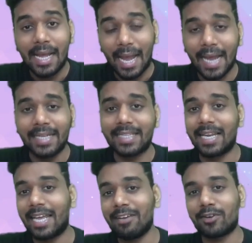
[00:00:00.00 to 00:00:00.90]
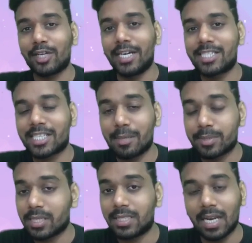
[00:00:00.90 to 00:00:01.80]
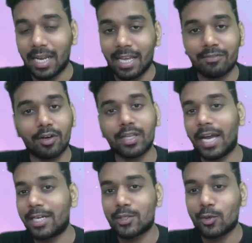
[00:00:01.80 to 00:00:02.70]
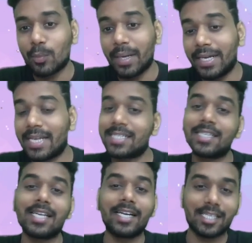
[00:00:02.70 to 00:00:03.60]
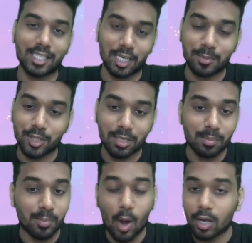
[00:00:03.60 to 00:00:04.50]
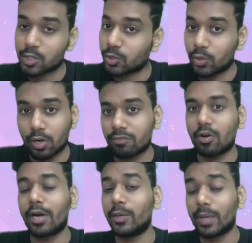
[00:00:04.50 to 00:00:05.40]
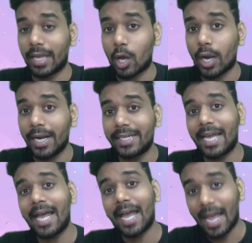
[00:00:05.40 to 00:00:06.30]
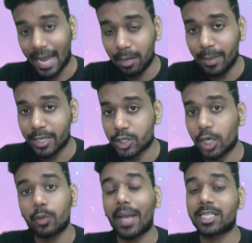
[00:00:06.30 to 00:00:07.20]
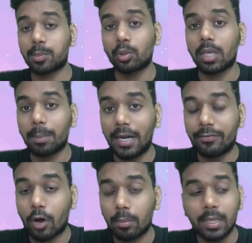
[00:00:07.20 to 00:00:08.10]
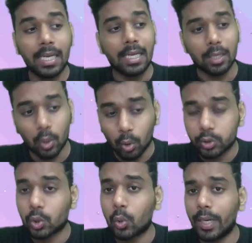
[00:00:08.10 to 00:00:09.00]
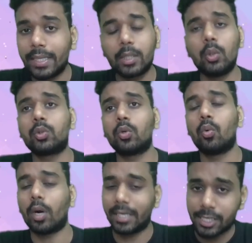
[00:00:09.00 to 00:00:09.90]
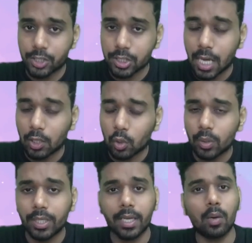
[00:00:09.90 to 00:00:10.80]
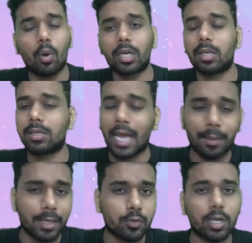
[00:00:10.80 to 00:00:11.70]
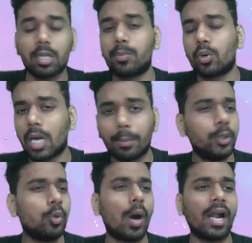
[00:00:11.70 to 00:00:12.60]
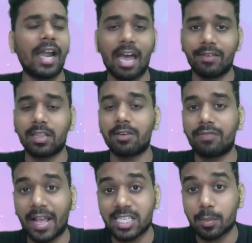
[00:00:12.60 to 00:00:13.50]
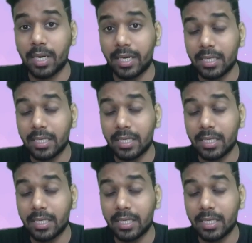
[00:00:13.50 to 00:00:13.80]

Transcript: And the link for the description, the link for the enrollment is in the description box. So do not forget to click on it, and make sure to explore the platform. Go through it, go through what teachers are over there, what are the timings, what are the program. You are having the flexibility.